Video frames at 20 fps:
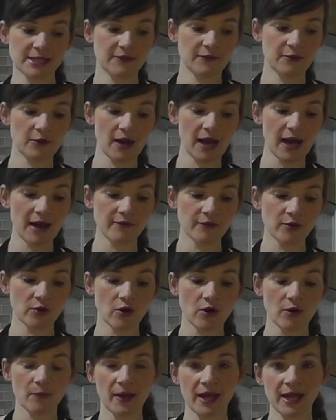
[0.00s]
If you haven't
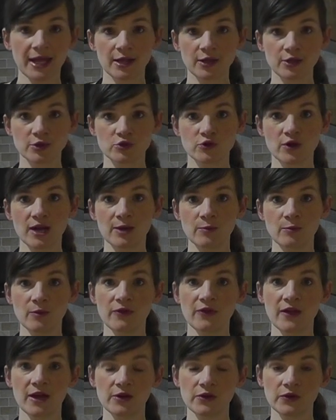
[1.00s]
got a baking tray
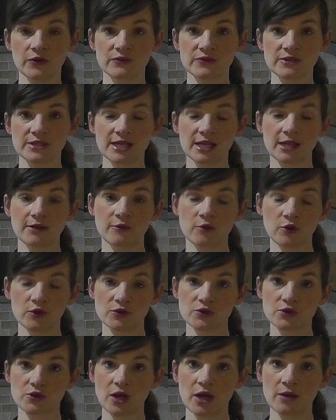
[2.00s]
with that non-stick, you've
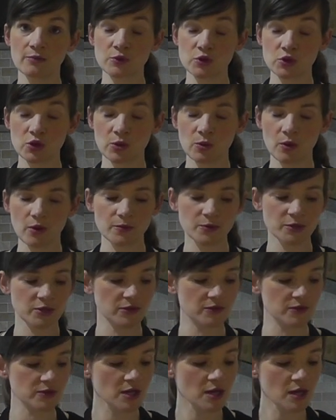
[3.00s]
got 2
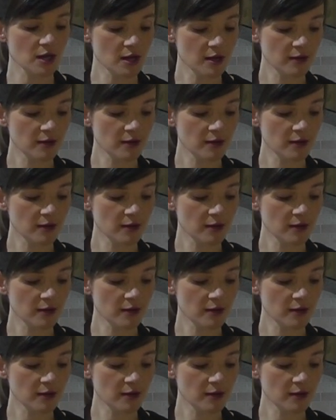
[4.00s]
options.